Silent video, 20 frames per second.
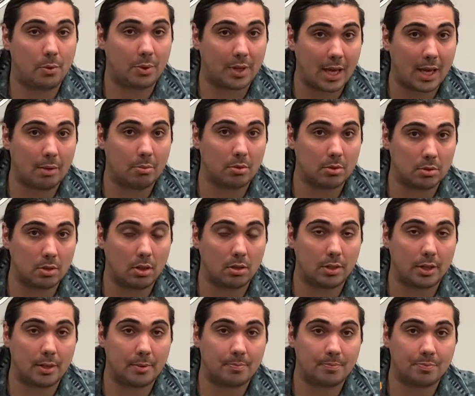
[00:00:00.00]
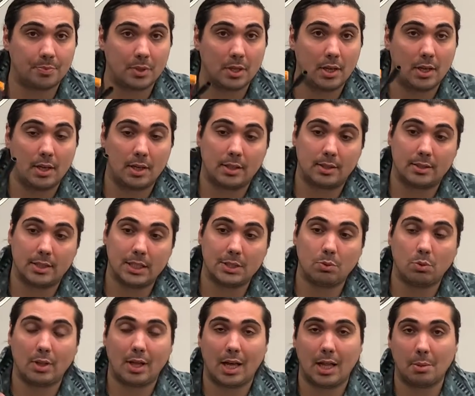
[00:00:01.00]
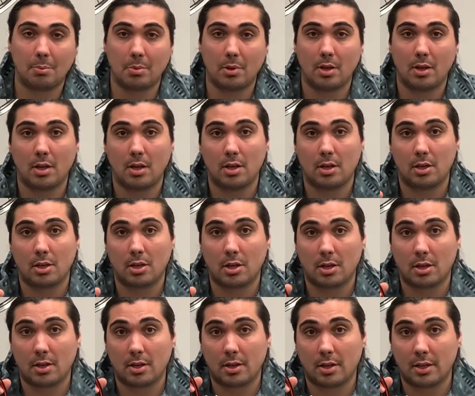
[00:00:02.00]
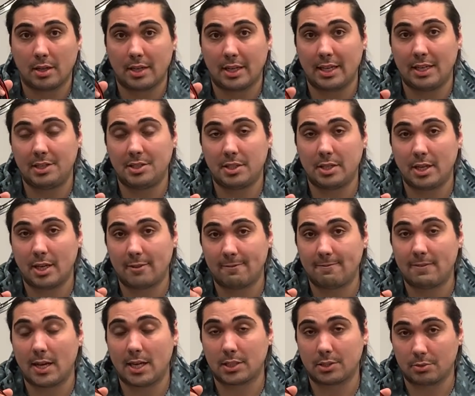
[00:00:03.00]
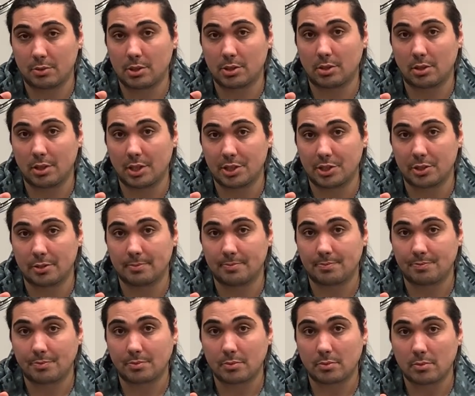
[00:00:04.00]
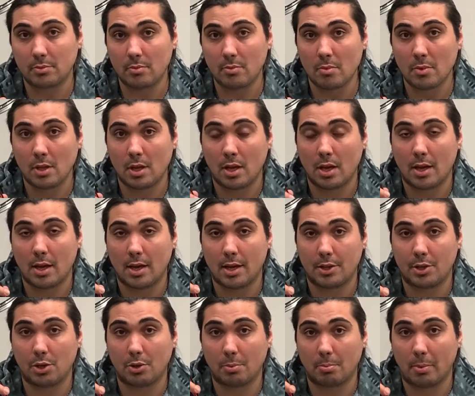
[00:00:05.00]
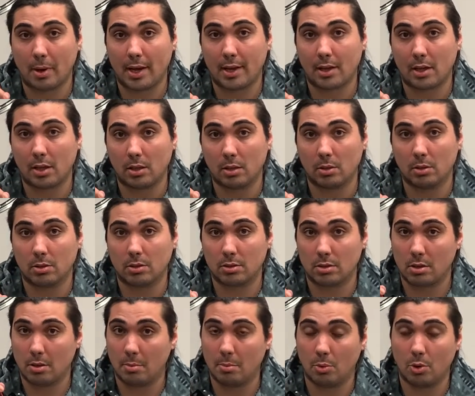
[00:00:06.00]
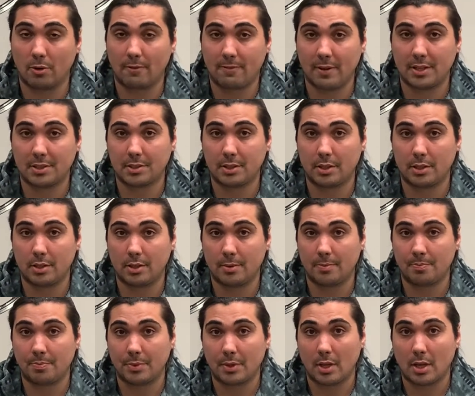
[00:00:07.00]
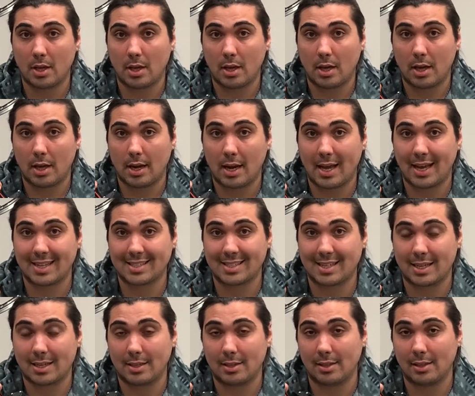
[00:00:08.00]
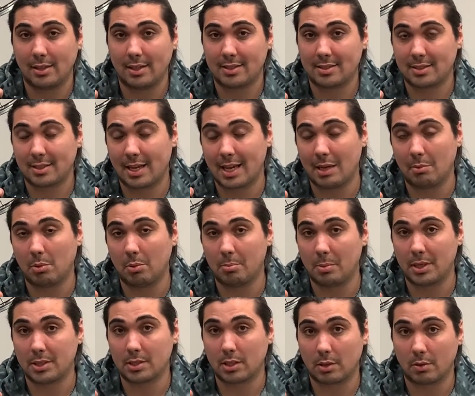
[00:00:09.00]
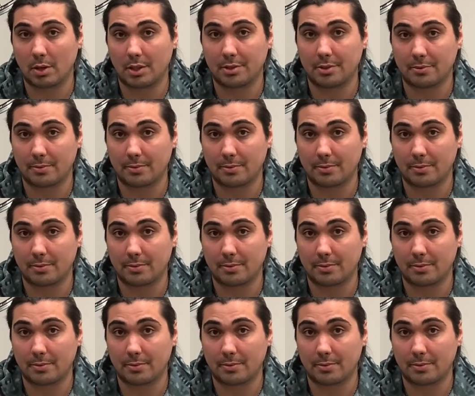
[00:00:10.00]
cables only. This will help easy and faster installation. And your bike looks more fancier and has less cable mess around the